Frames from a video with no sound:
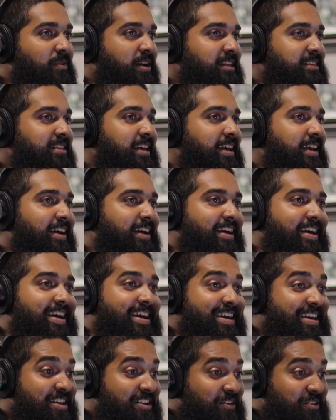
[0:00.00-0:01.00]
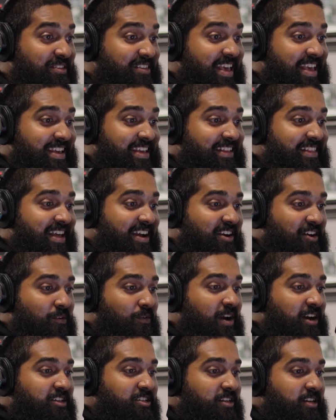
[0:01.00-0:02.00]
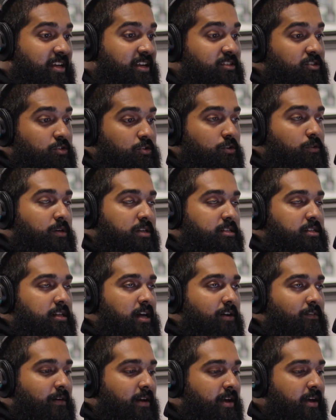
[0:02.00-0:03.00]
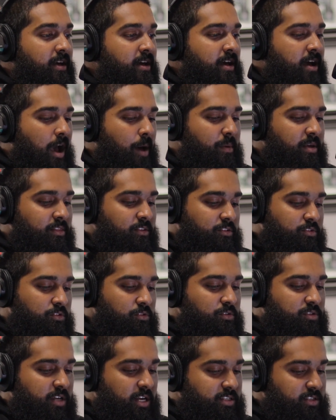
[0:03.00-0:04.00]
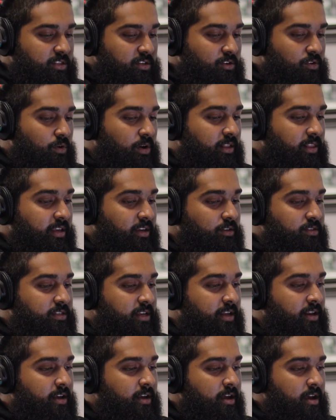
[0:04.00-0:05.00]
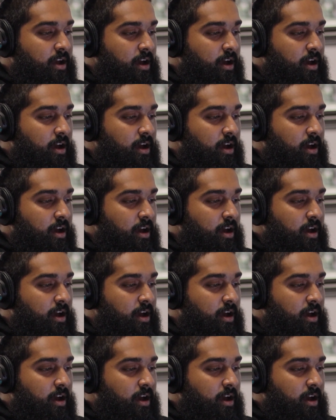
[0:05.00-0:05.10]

But it's like, you know, taking that correction, it's true, it's love, right? I mean, there's two sides of the coin, like you said.